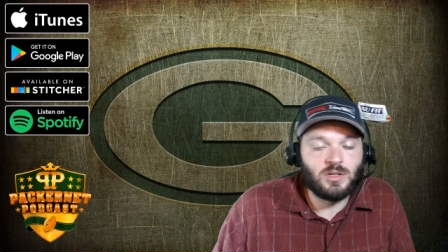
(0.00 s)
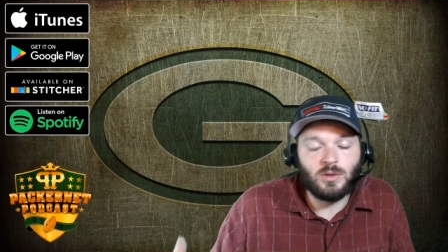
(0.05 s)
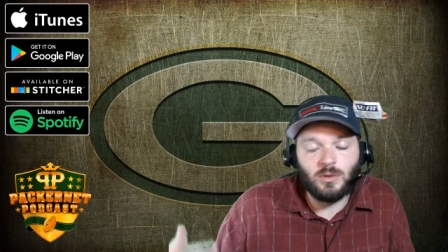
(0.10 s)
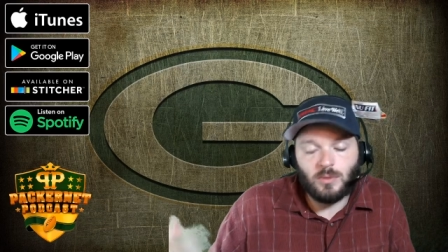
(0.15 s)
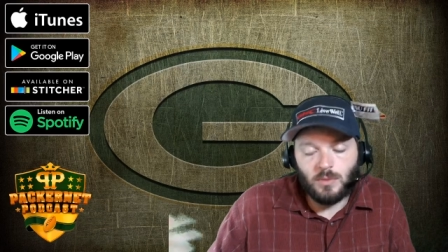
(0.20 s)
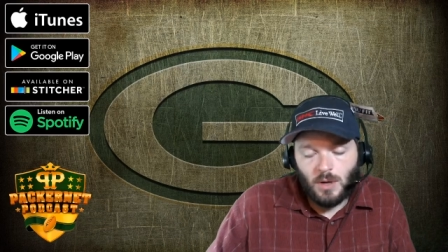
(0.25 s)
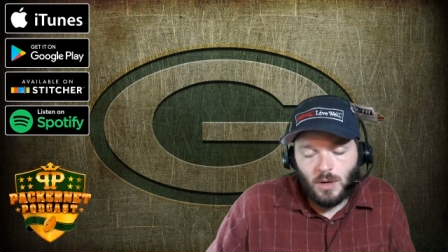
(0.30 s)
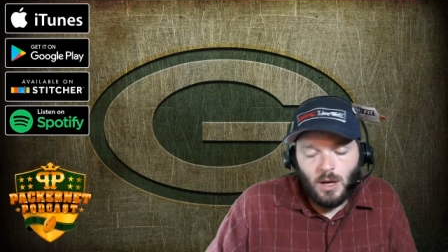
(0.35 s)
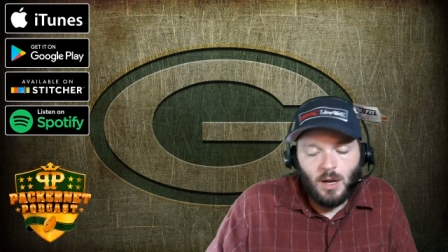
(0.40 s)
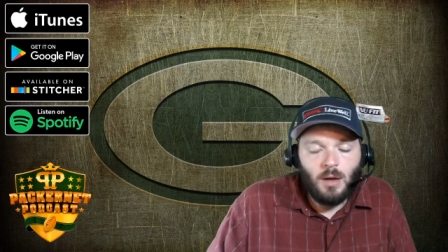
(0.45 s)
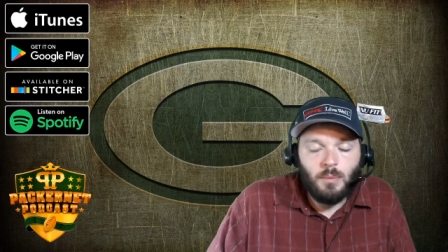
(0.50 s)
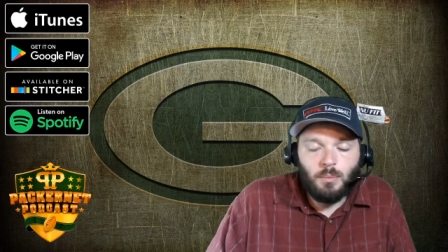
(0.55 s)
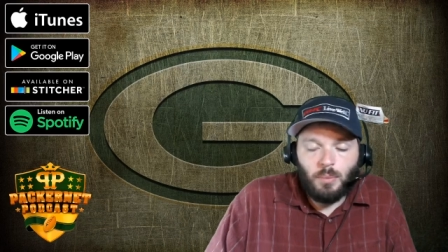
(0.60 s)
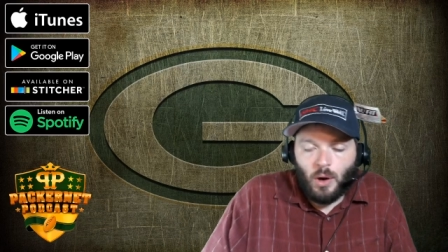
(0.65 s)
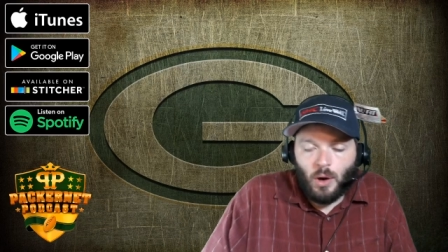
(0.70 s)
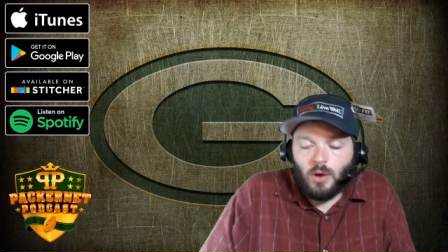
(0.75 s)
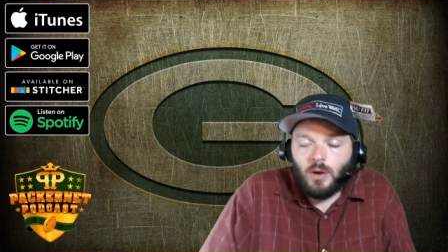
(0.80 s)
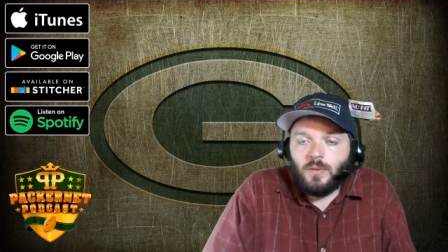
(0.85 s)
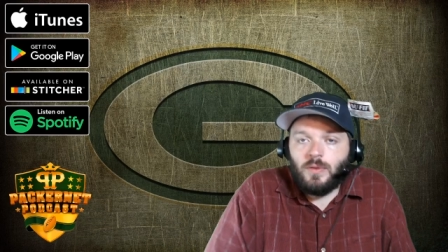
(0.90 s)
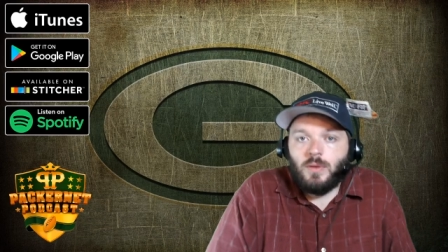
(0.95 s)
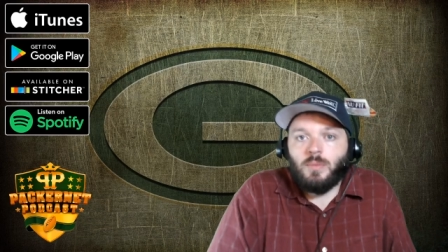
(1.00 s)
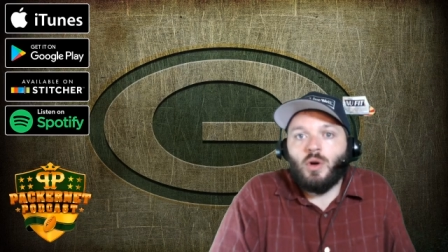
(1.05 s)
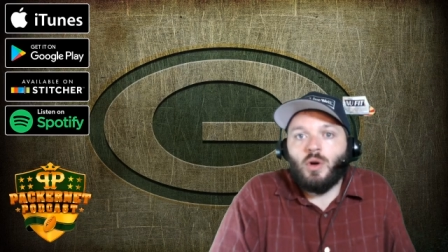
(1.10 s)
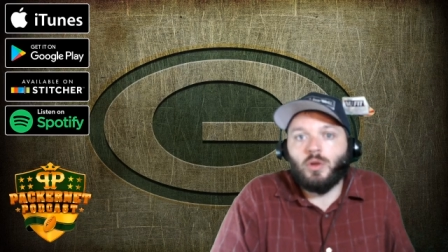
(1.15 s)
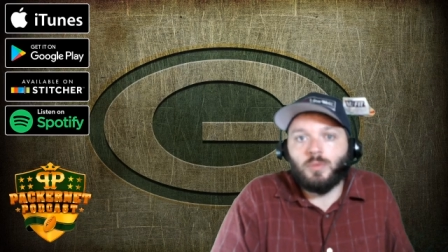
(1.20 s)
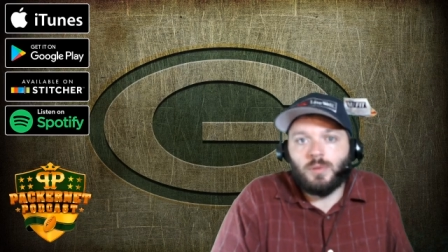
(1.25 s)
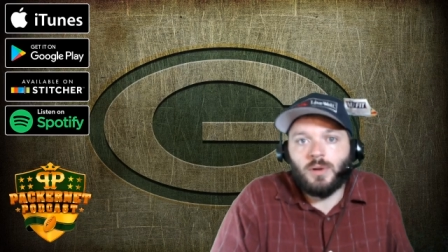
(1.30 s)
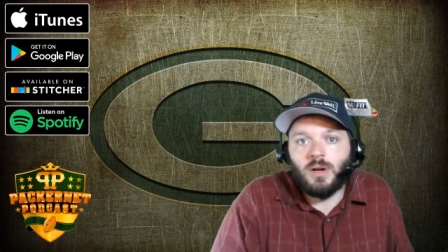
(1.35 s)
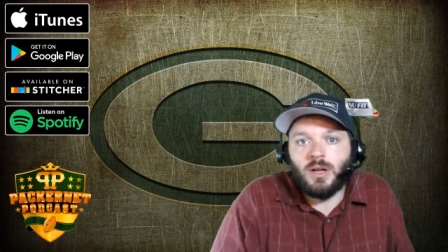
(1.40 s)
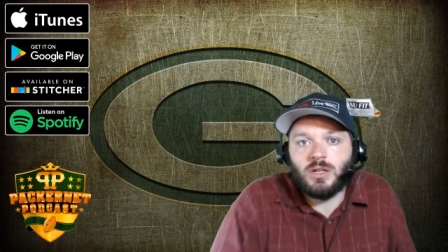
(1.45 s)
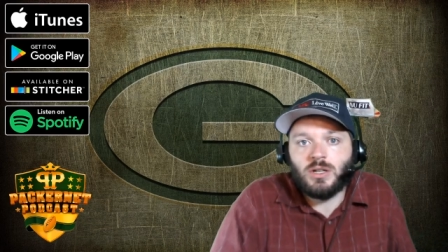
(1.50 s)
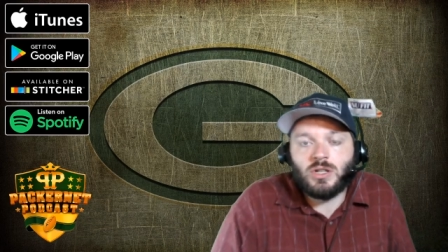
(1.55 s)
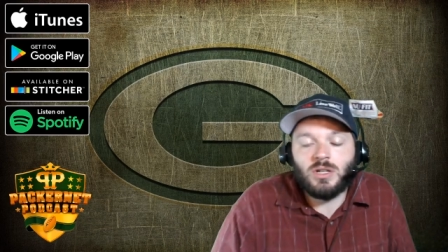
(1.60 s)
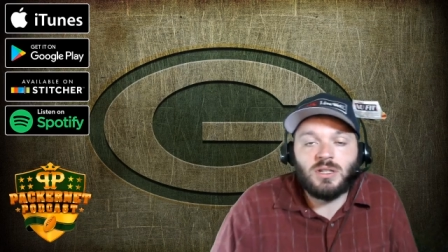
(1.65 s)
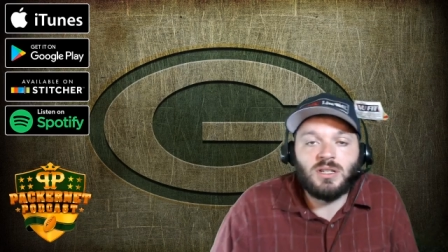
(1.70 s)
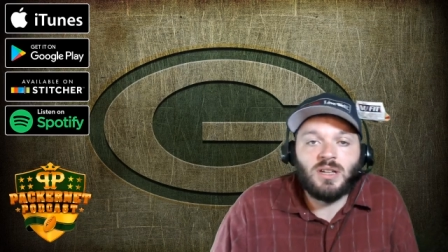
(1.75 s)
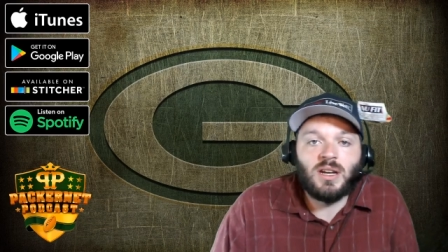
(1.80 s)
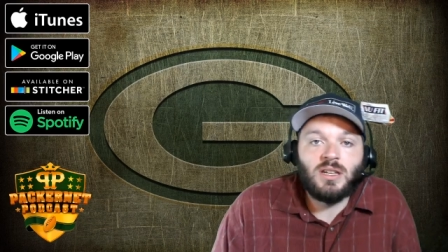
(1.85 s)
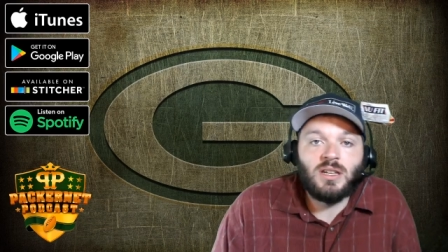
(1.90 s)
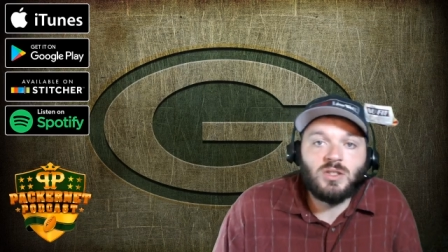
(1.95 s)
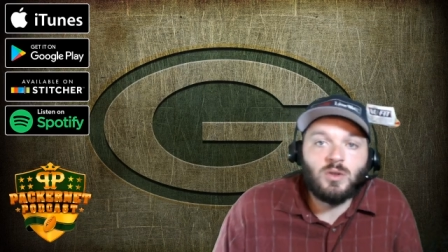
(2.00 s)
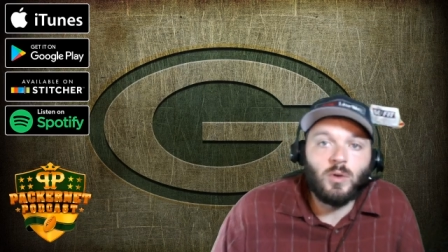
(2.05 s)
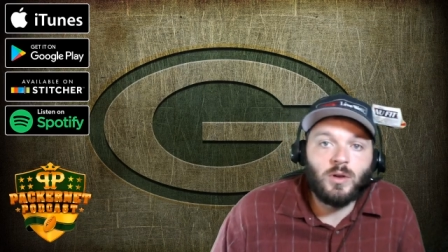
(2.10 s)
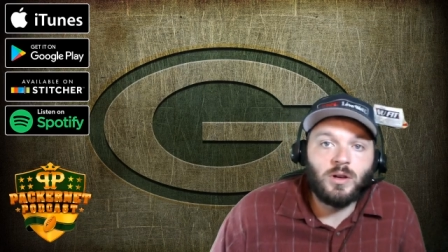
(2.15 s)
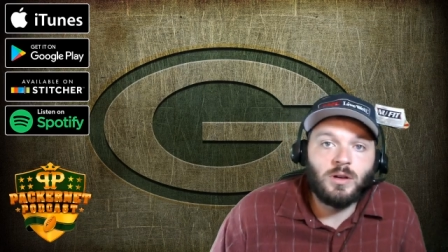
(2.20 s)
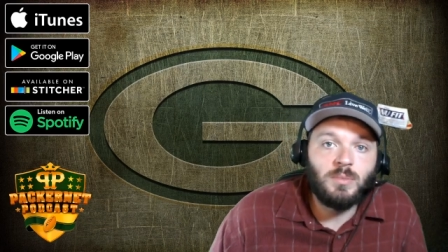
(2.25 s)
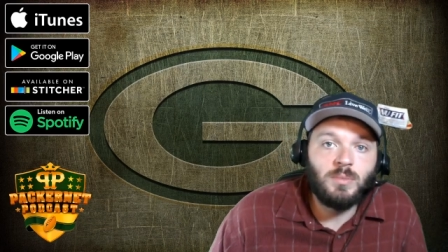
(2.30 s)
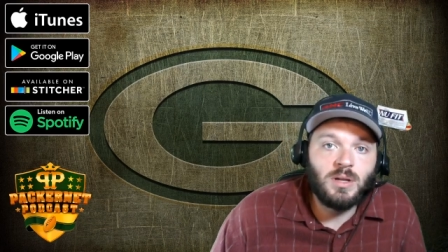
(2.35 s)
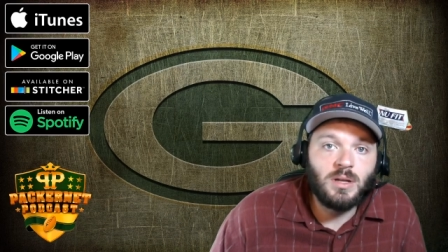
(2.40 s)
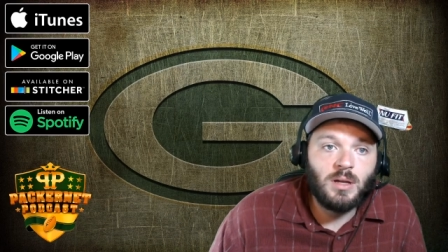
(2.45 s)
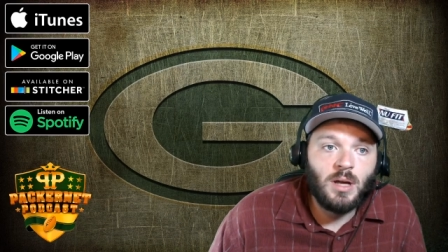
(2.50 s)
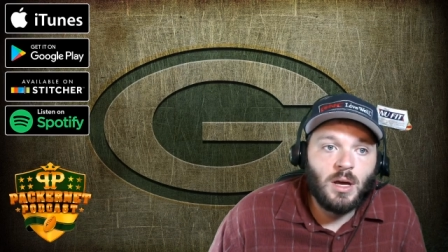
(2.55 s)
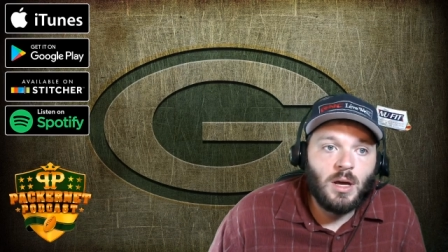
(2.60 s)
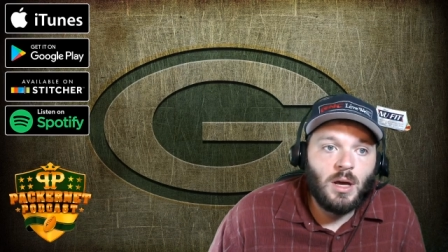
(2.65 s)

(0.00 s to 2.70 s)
So part of the bold prediction is that he's going to be